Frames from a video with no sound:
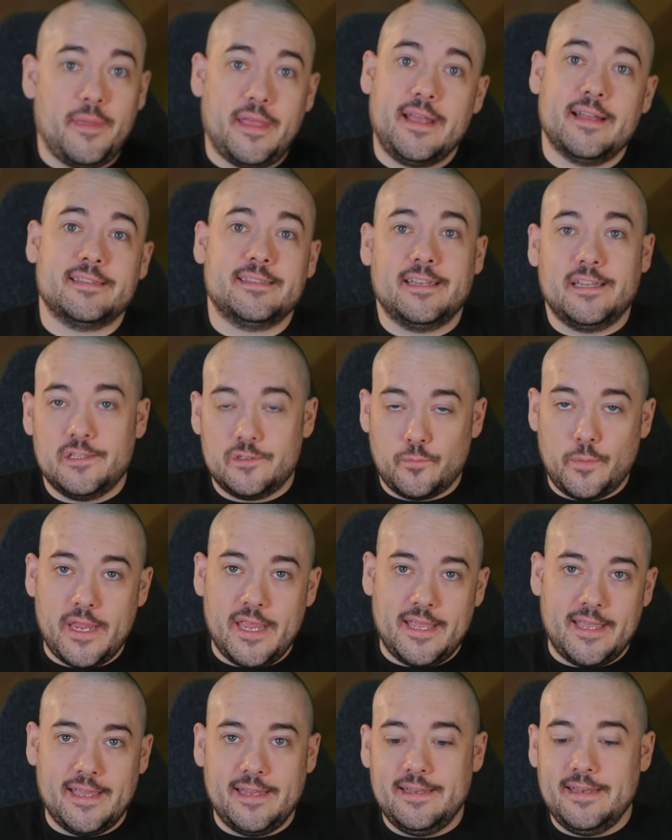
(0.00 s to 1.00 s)
because it is
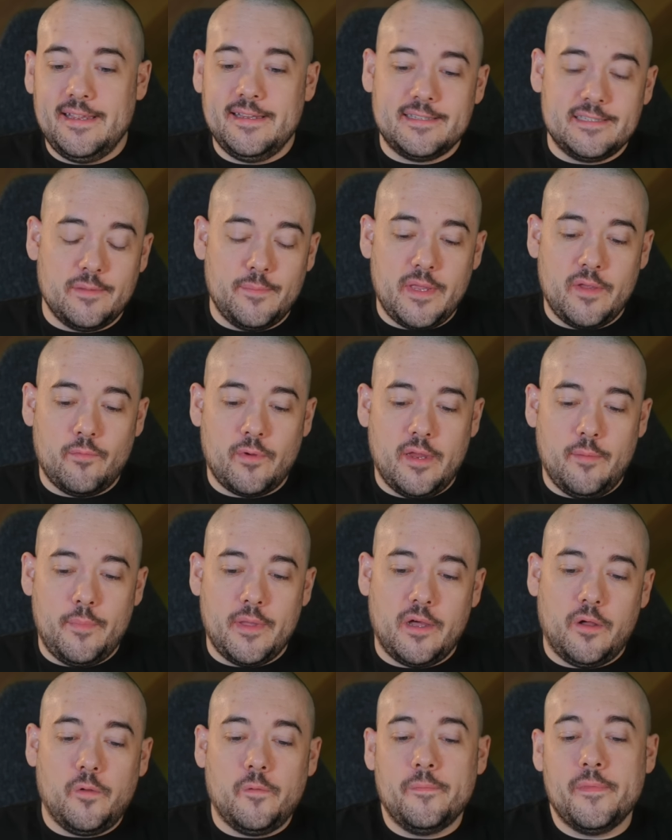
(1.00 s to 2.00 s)
weak. It needs to be
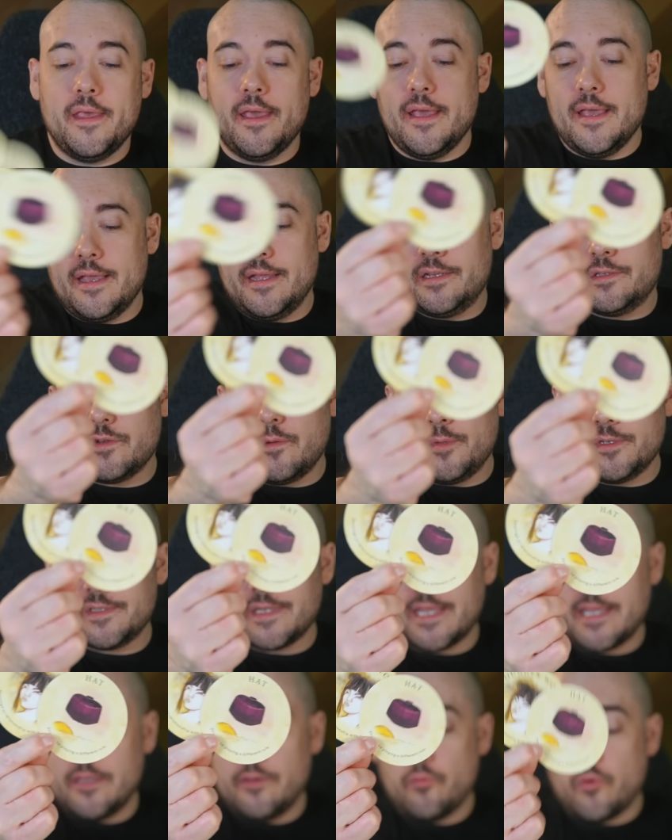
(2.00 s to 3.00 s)
rebuilt, and it's almost
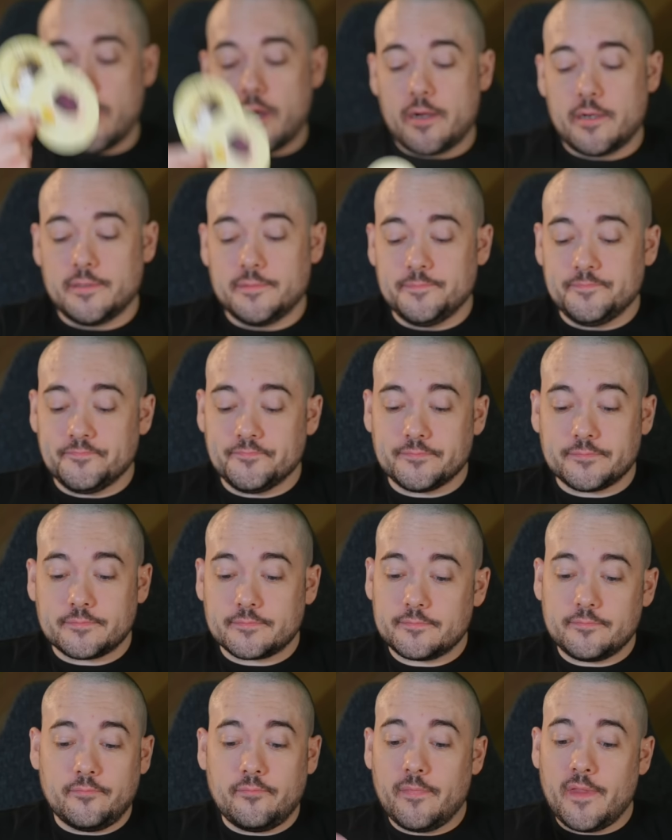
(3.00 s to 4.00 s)
like you are
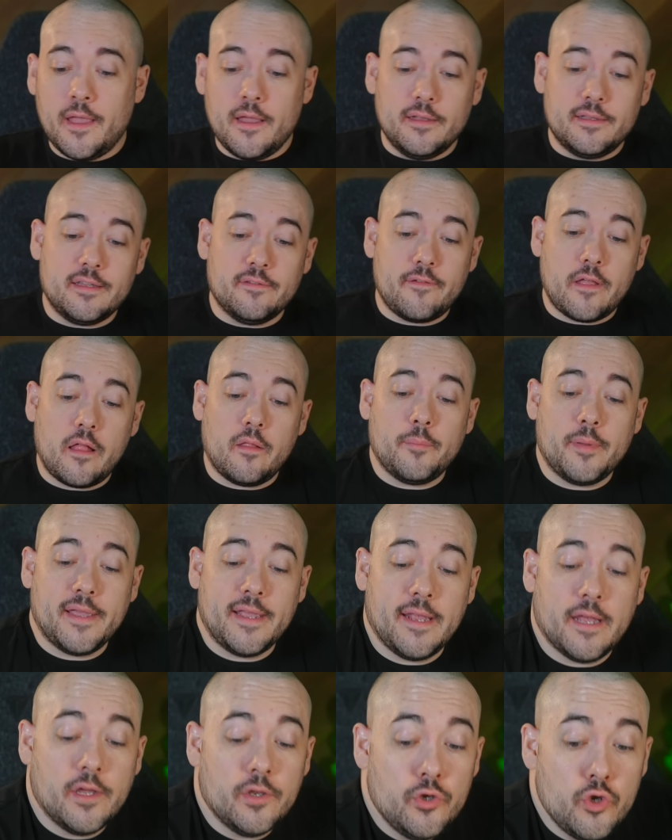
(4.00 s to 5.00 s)
uh,
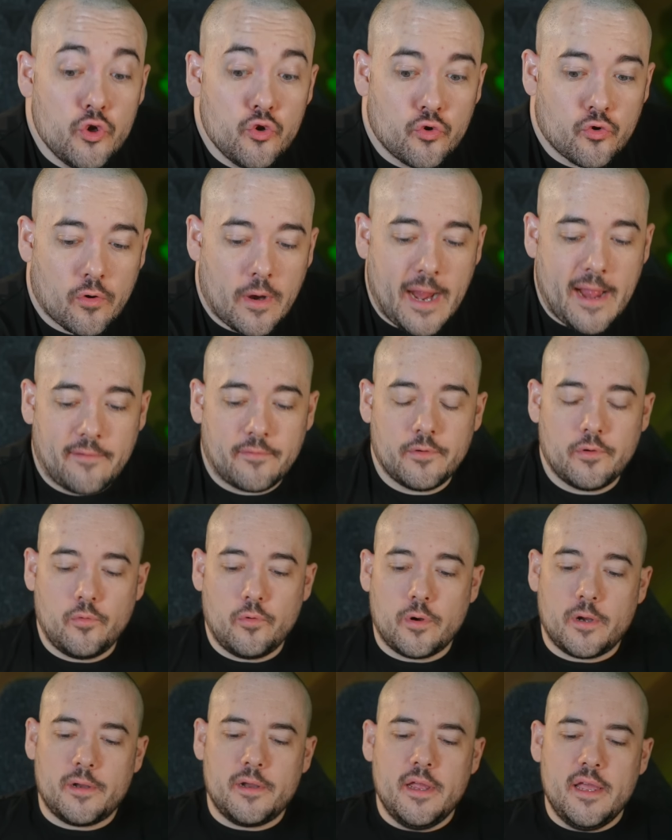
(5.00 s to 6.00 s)
developing a new crown
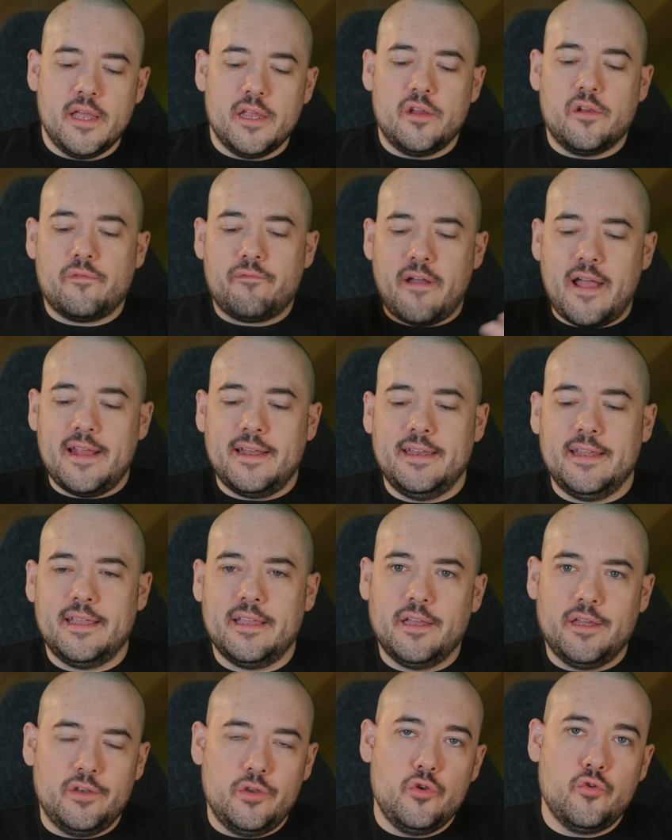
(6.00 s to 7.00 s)
or you're
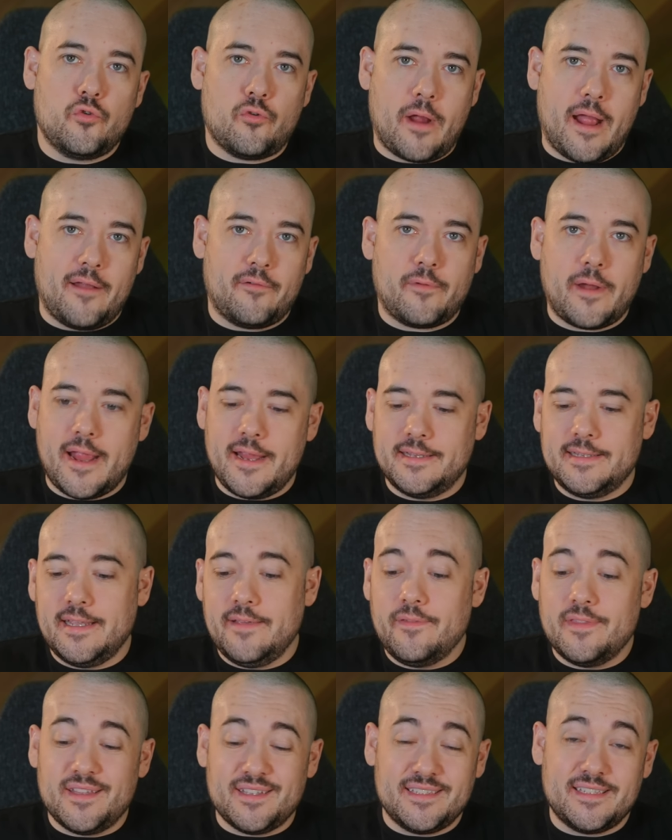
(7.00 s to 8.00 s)
finding a new crown, right?
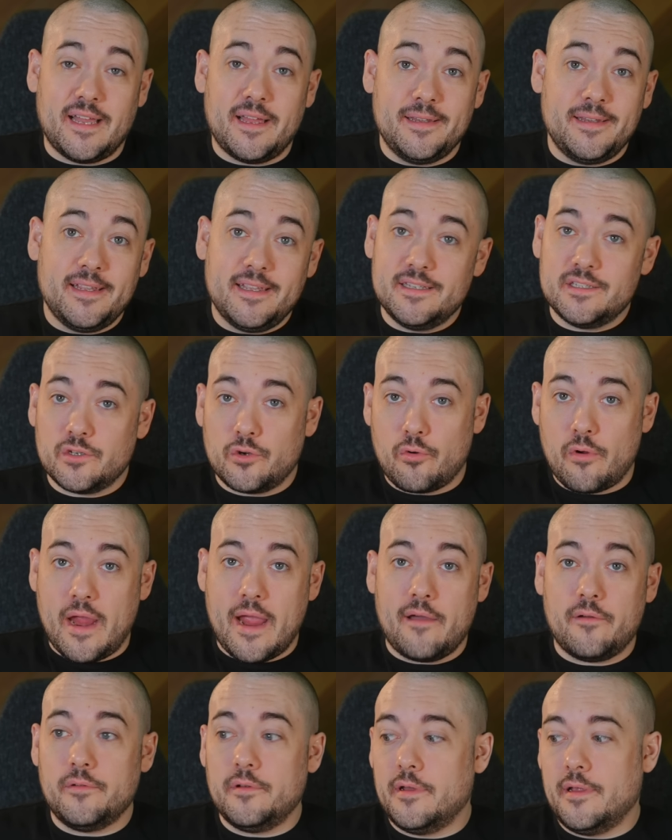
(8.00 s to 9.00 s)
Even the sun is a
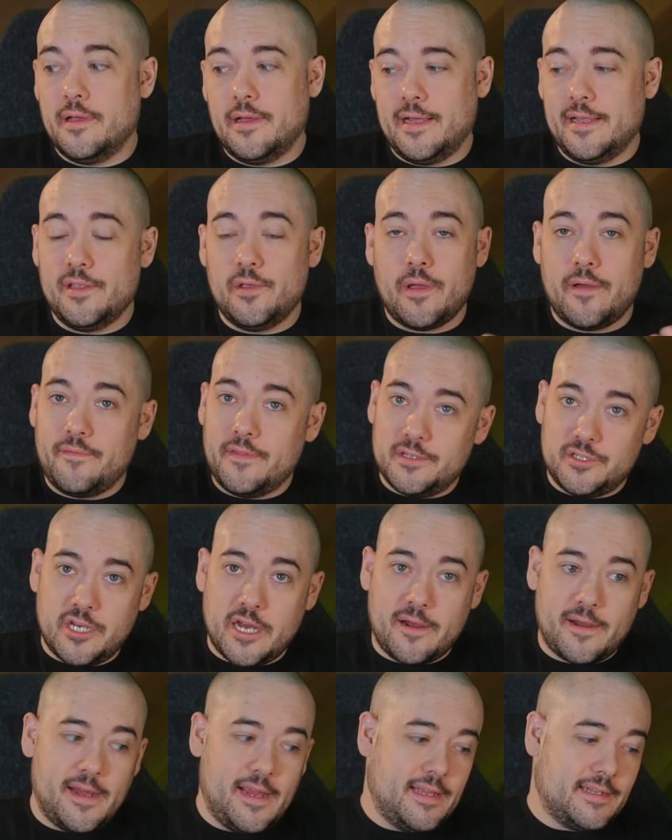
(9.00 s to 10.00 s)
crown. Uh, you have the
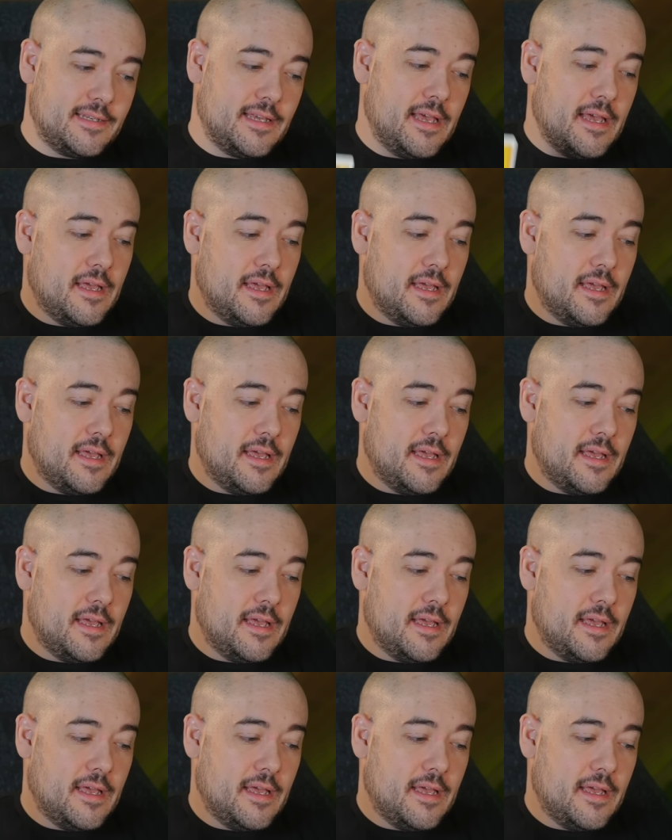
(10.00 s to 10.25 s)
chariot.